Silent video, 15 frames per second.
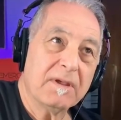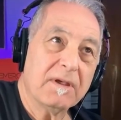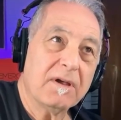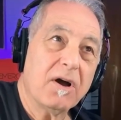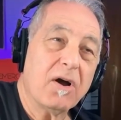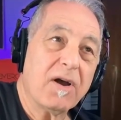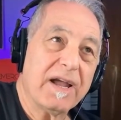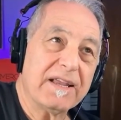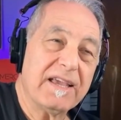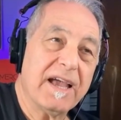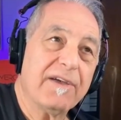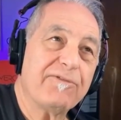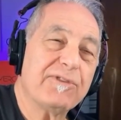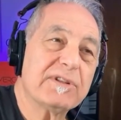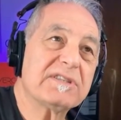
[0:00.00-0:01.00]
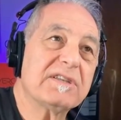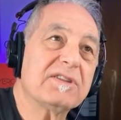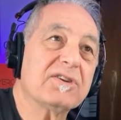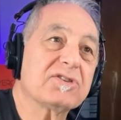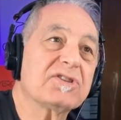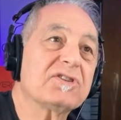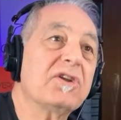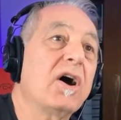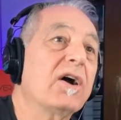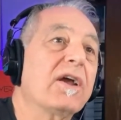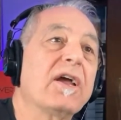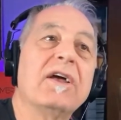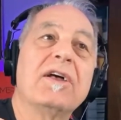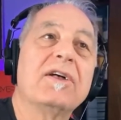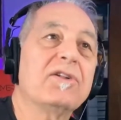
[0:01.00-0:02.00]
All right, yeah, it fits in there snug.
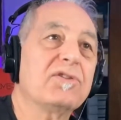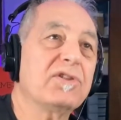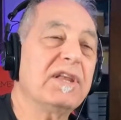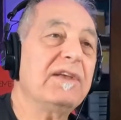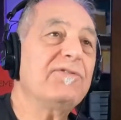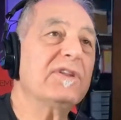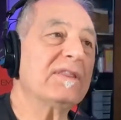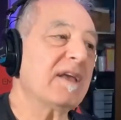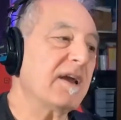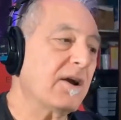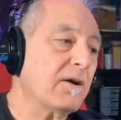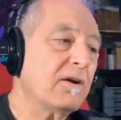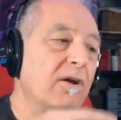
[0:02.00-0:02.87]
Leave it there,